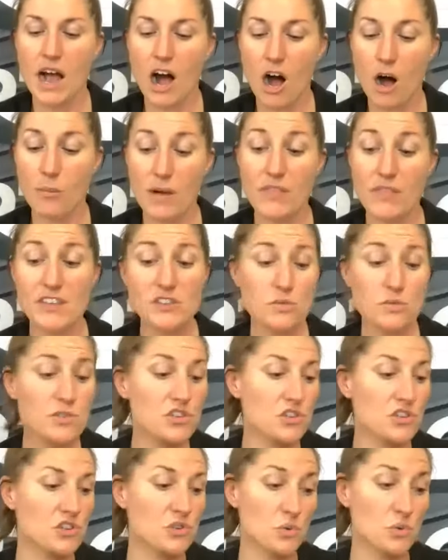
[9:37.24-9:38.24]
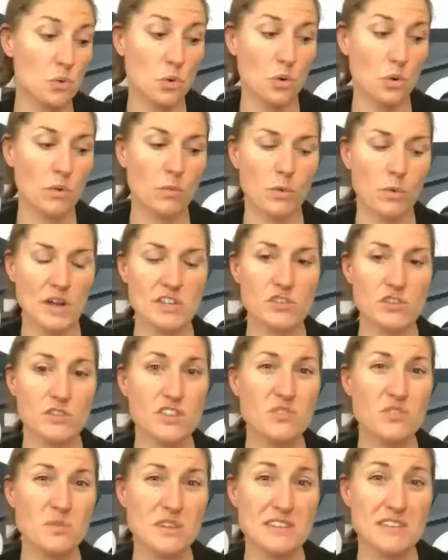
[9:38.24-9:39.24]
And this one's a dual, right? So
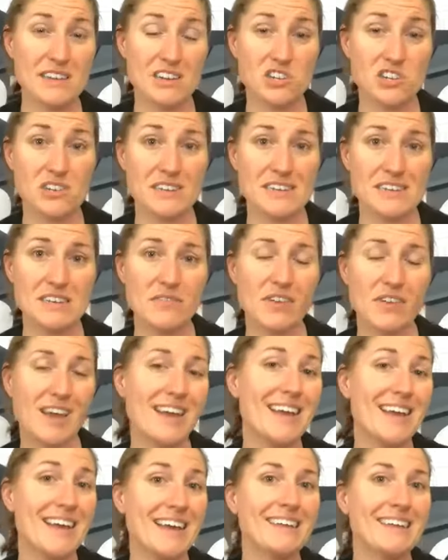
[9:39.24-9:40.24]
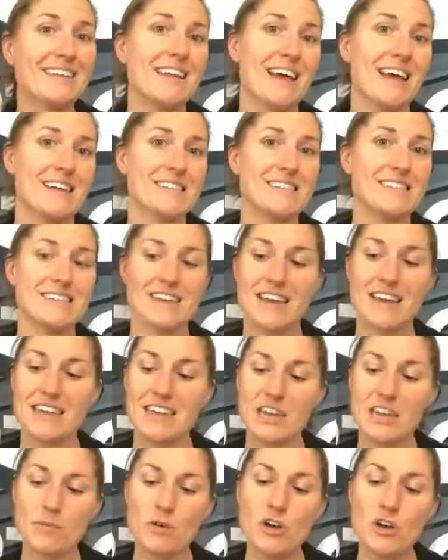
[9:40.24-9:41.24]
this one is actually a TVI and an SDI
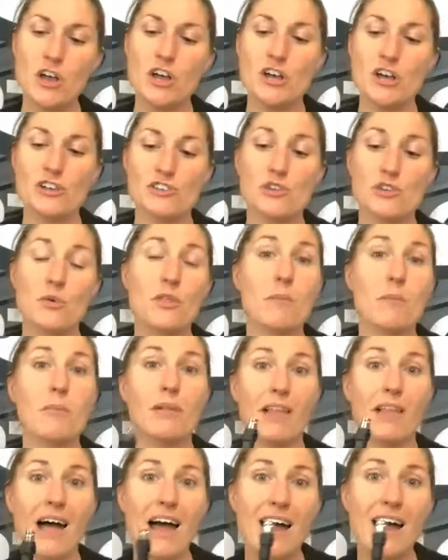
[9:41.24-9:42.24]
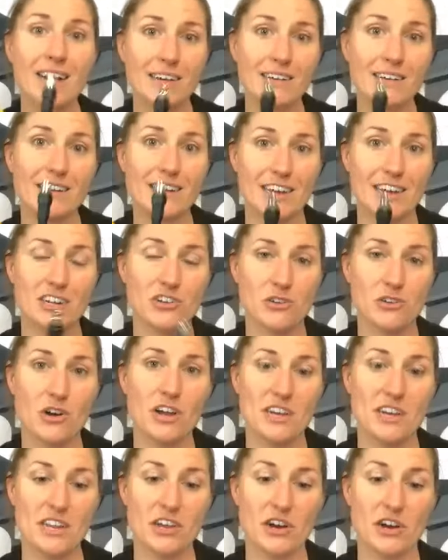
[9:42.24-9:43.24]
camera. So the black connector
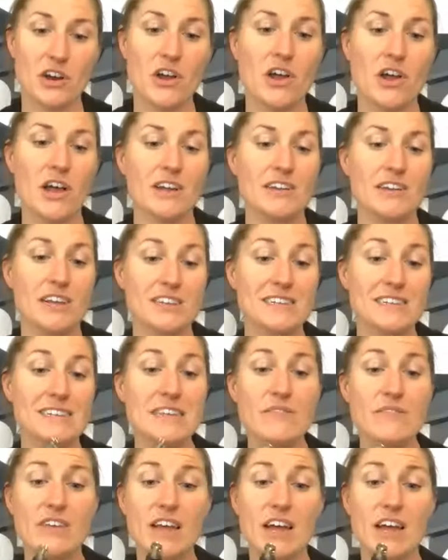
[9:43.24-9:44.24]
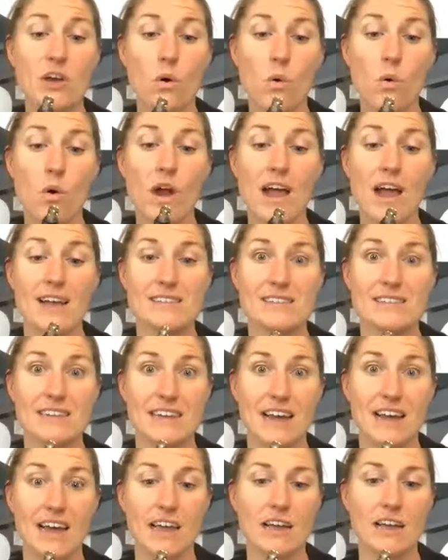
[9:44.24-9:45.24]
on here does TVI or
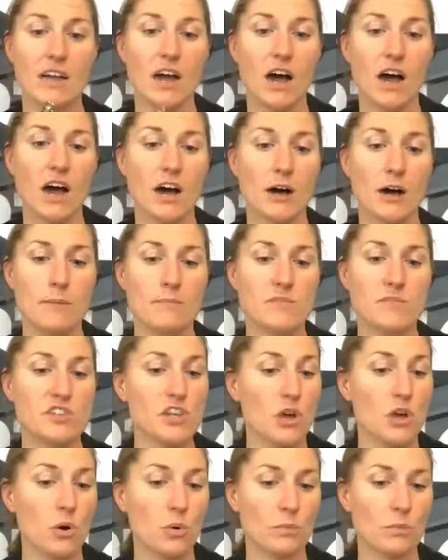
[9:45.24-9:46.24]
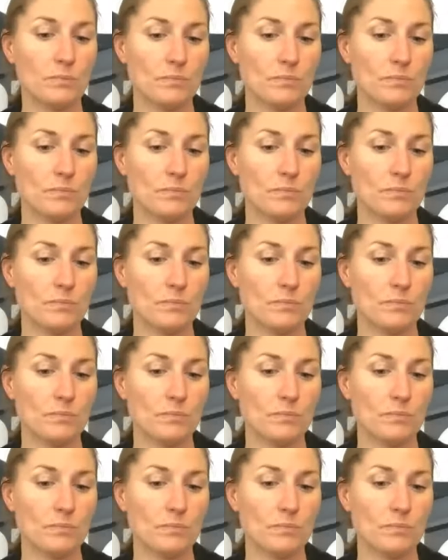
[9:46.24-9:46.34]
SDI. So